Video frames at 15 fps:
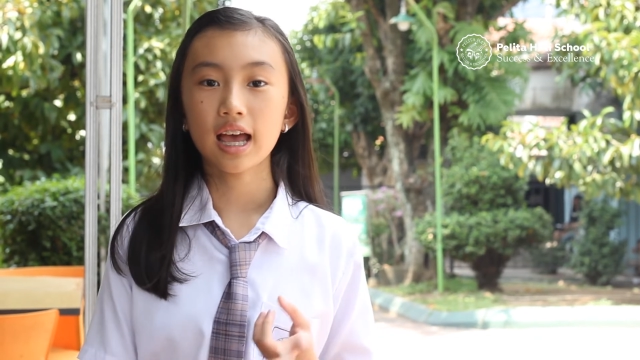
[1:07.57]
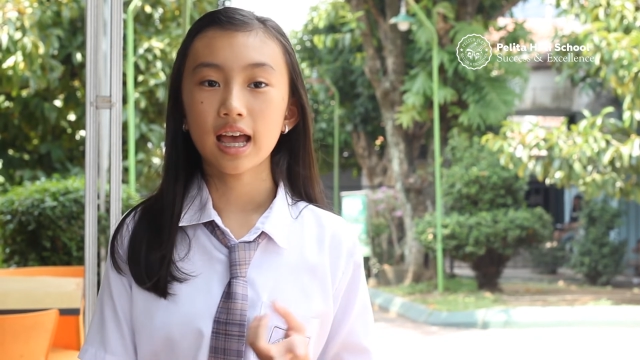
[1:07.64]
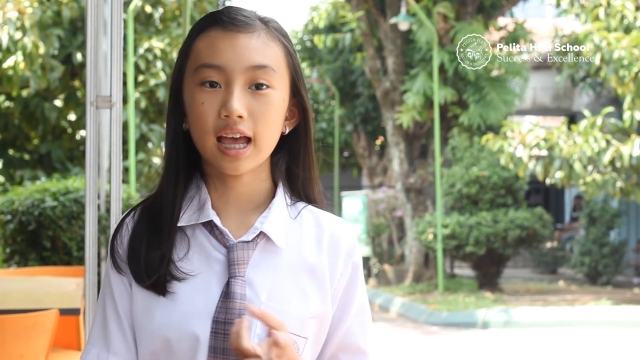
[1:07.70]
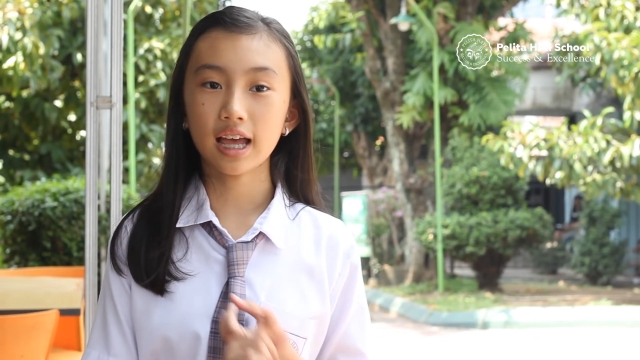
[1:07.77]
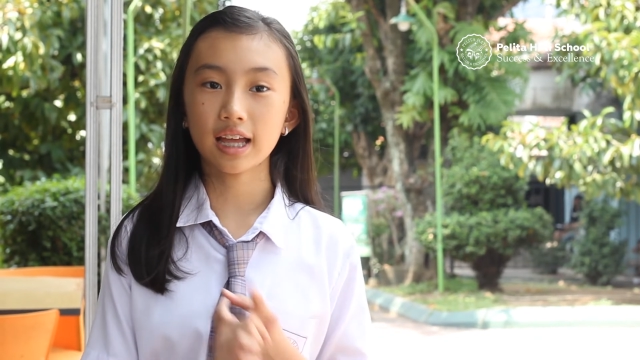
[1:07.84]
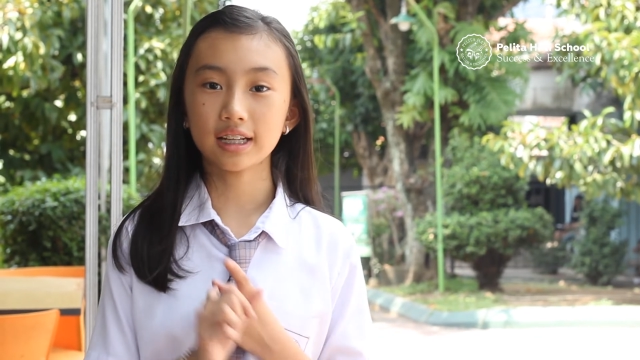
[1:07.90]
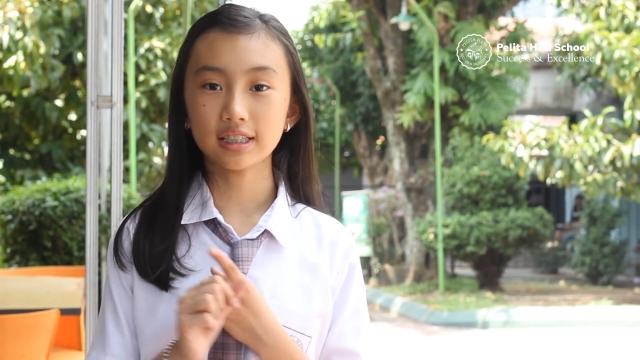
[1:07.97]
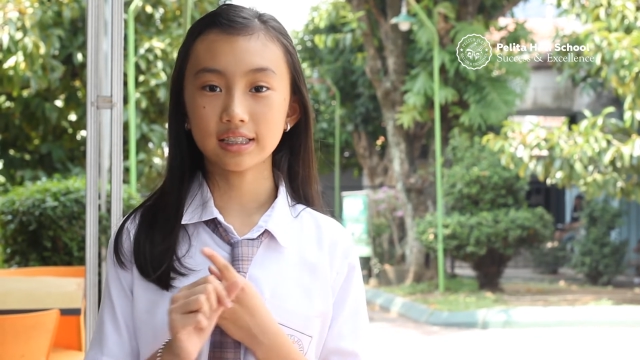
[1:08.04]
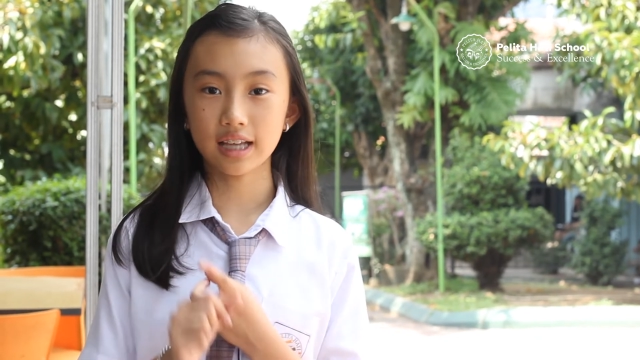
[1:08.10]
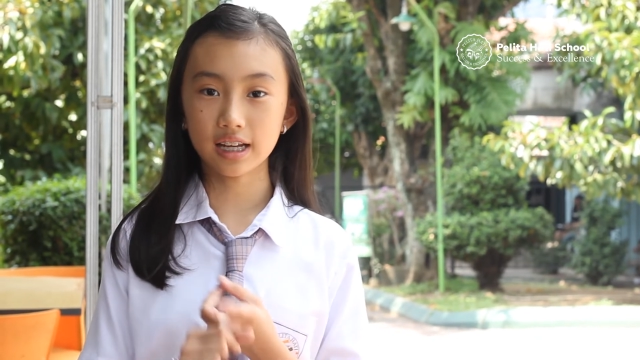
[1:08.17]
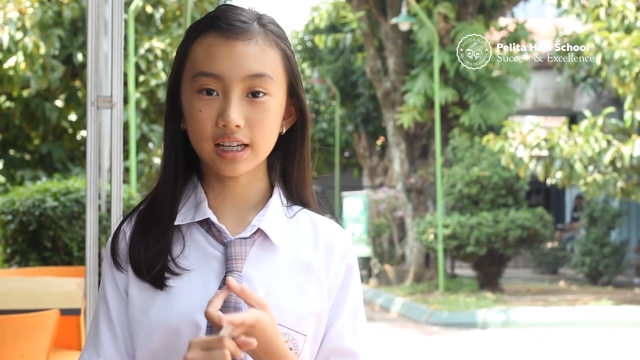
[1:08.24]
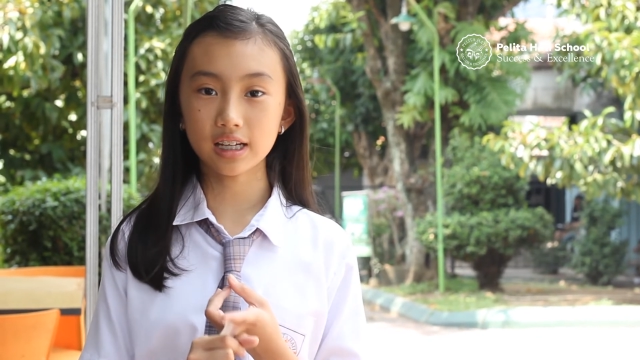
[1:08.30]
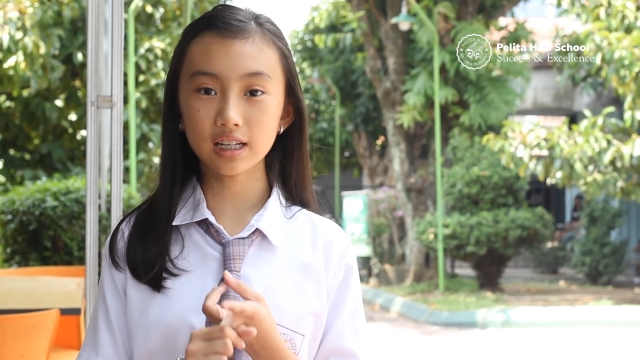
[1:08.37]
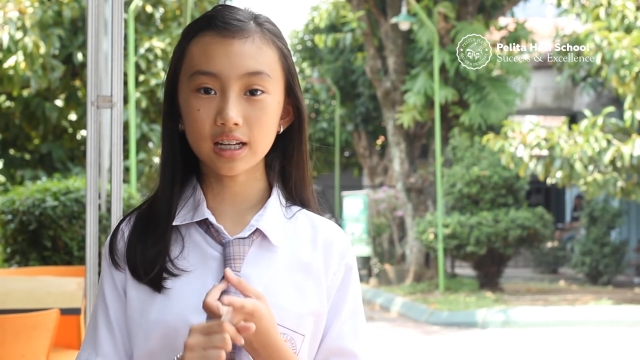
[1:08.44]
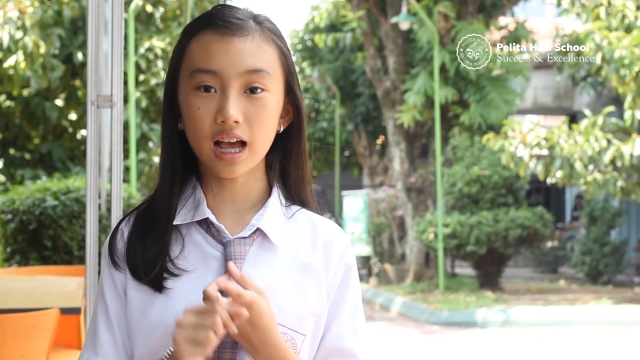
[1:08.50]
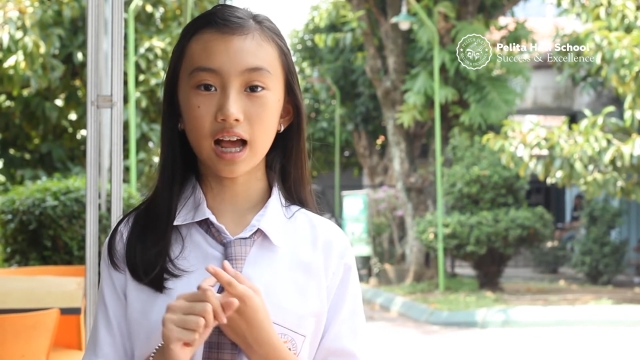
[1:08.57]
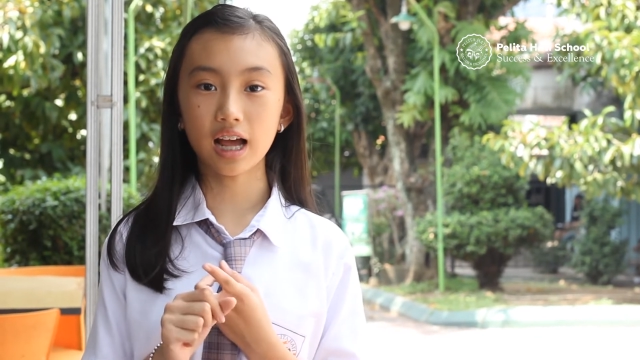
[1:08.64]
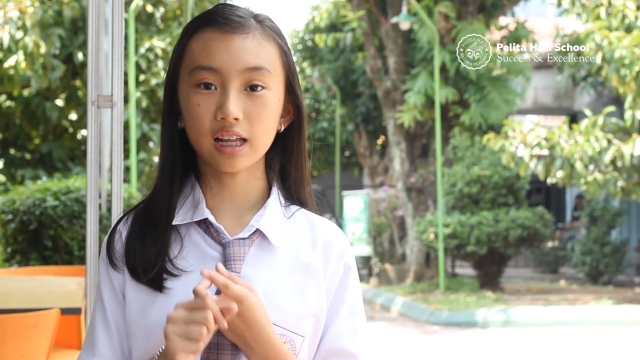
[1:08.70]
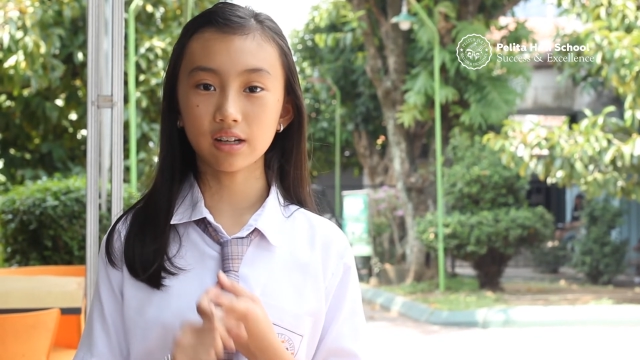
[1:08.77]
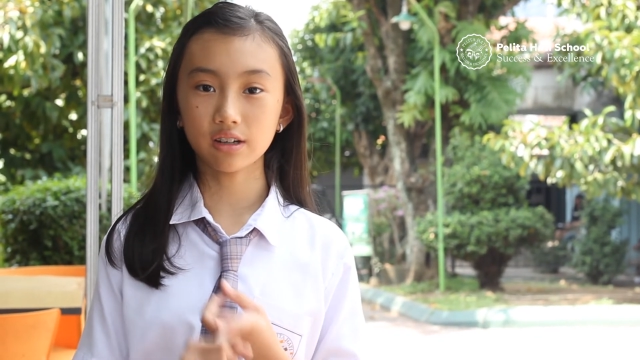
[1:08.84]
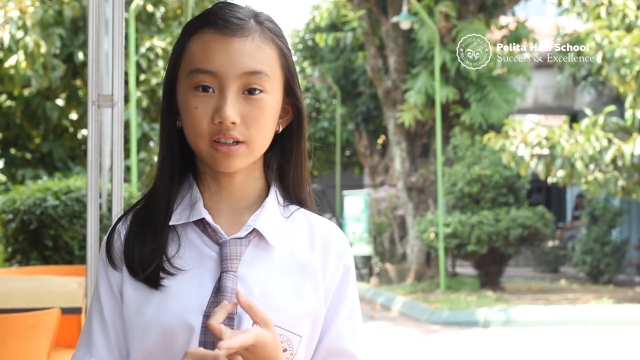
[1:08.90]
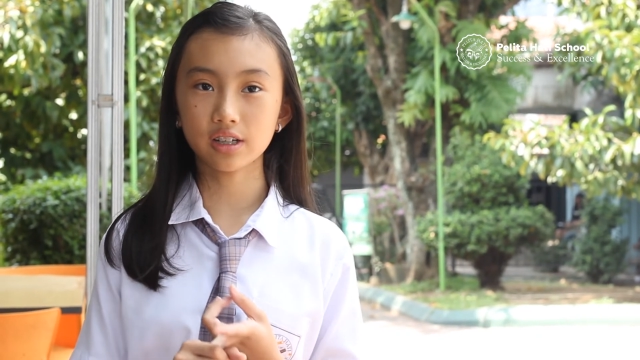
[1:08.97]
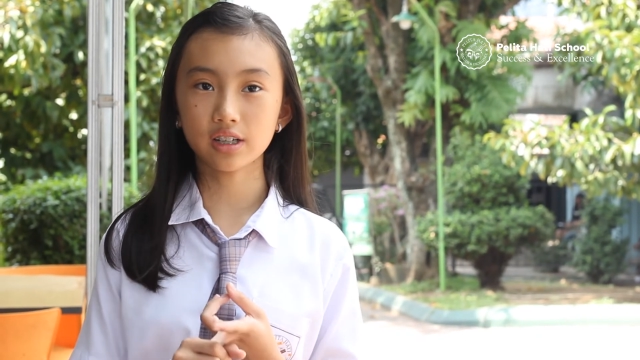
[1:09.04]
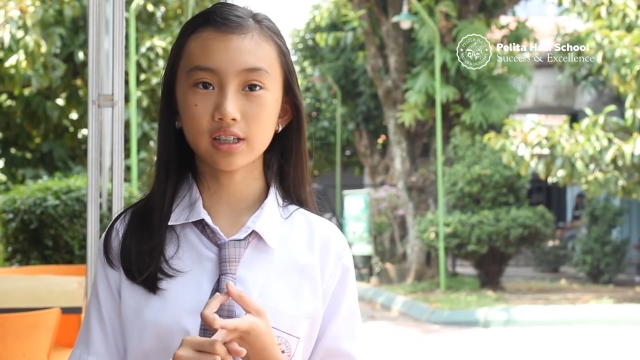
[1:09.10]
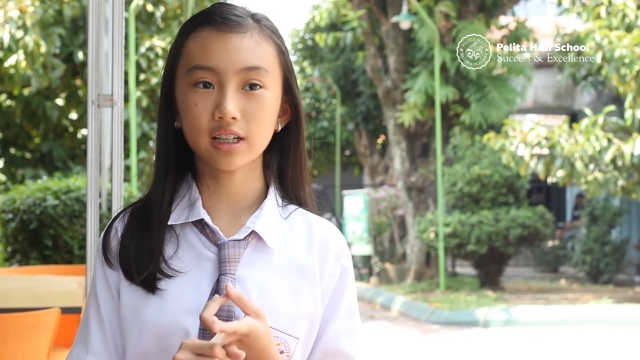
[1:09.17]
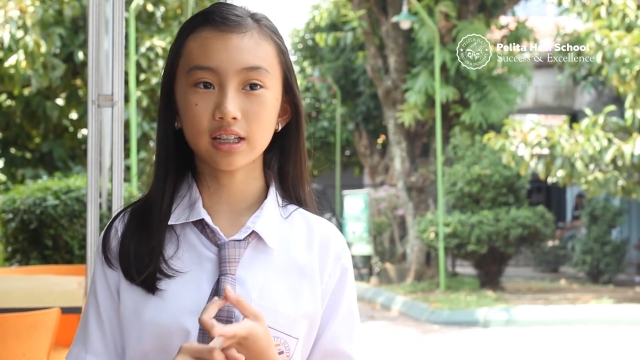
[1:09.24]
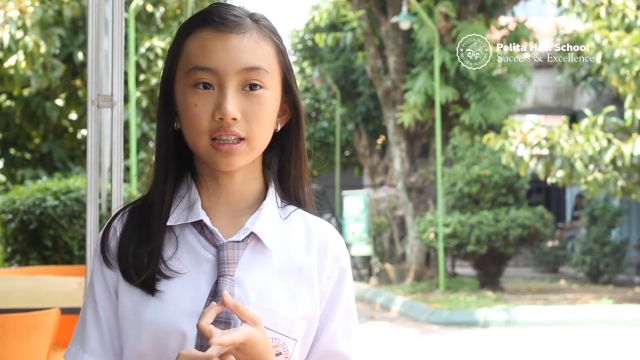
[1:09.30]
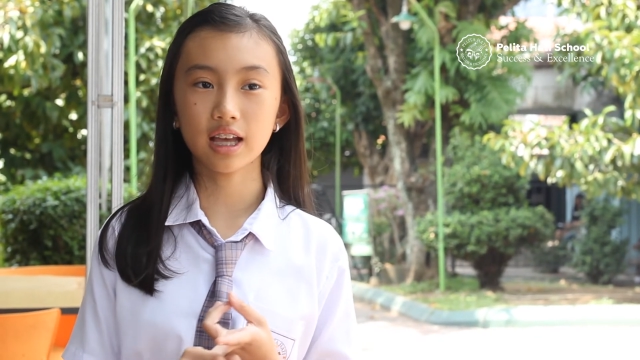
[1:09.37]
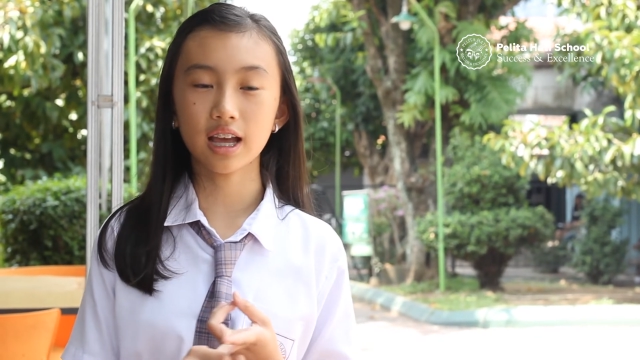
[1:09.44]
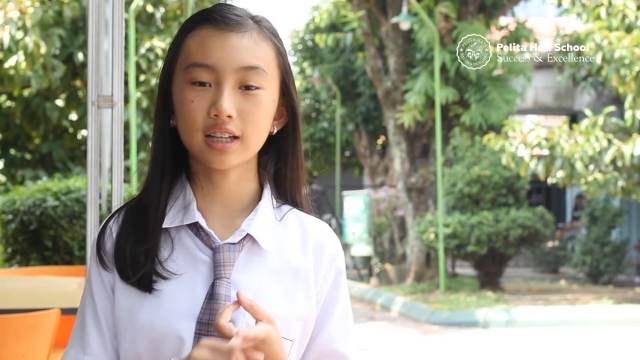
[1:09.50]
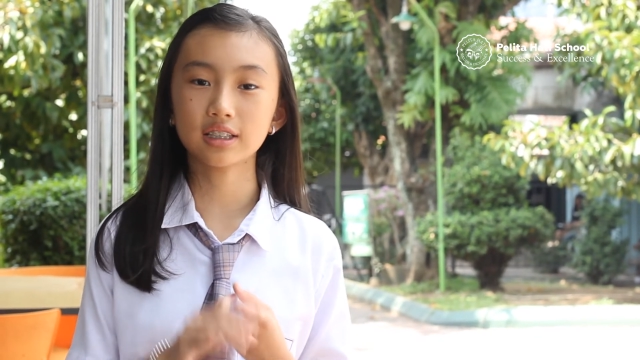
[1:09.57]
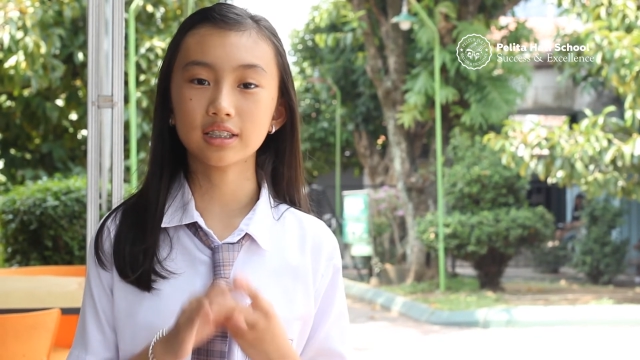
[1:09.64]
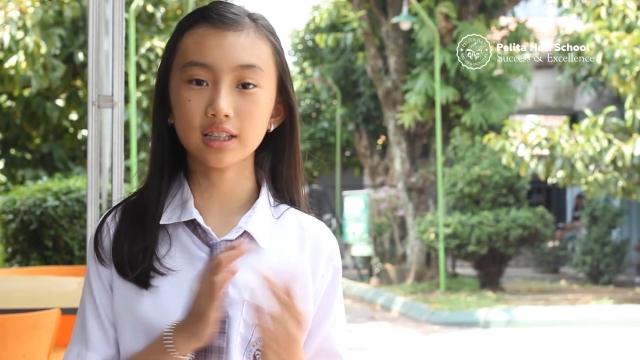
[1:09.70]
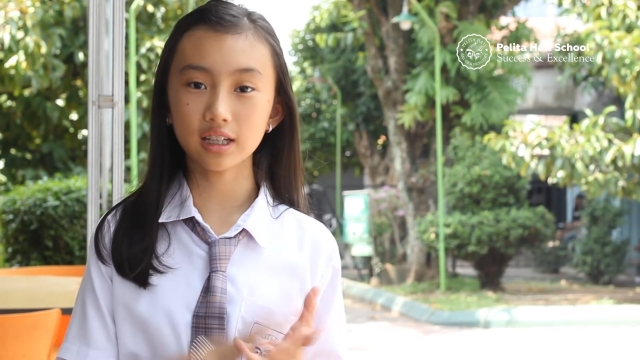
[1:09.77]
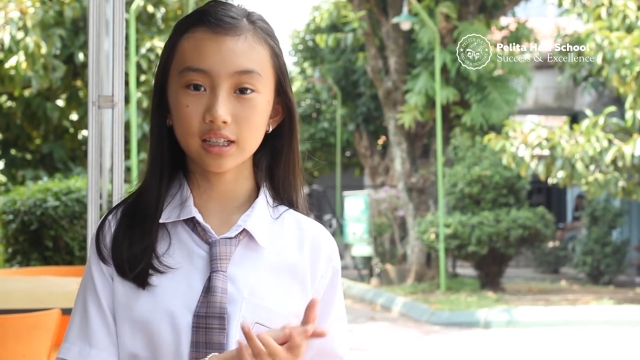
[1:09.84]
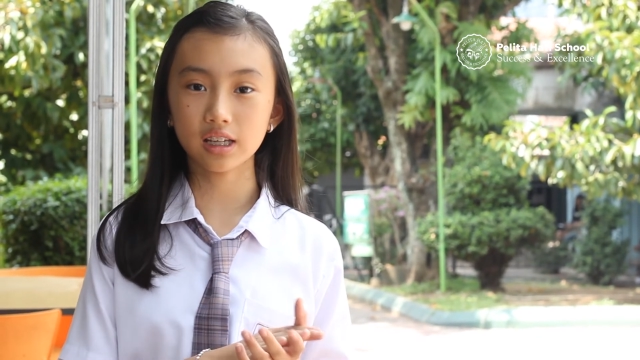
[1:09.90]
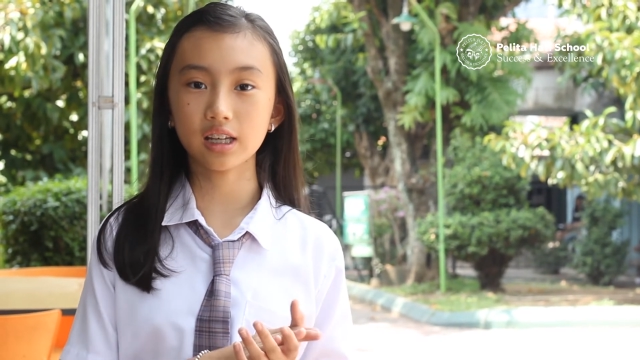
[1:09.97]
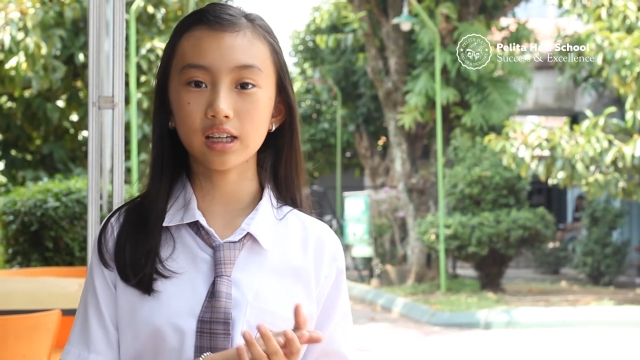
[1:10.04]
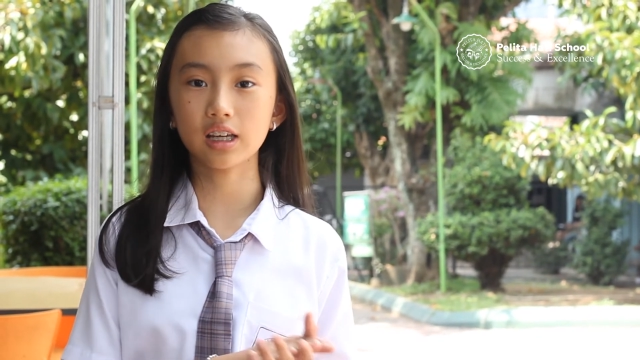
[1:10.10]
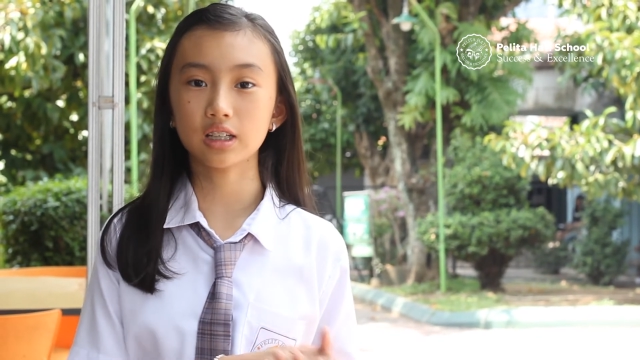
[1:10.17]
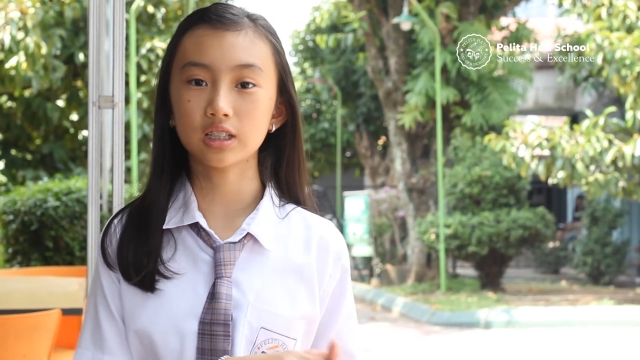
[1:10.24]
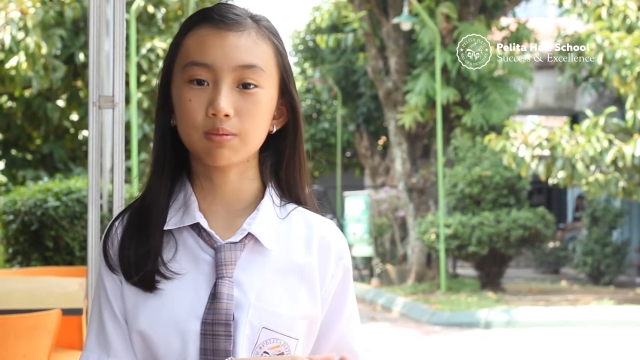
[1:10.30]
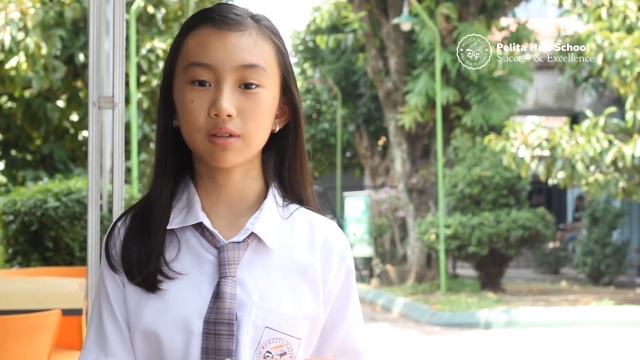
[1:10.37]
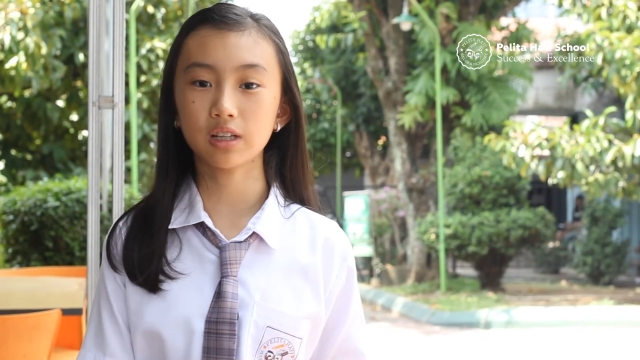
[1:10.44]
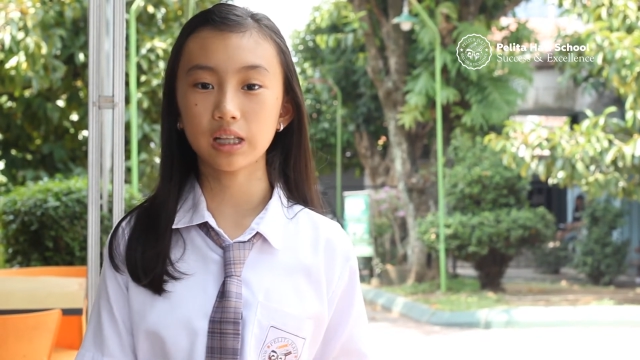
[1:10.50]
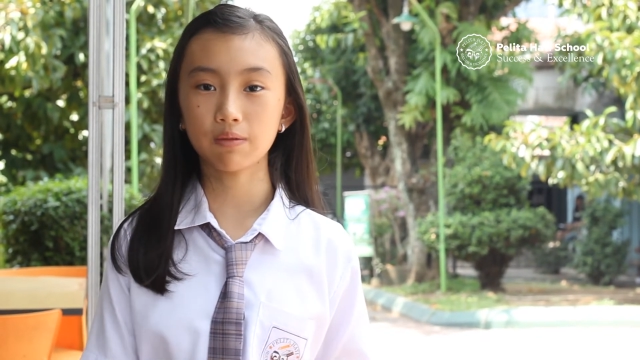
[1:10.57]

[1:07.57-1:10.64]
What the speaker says: And second, I learned that studying is really,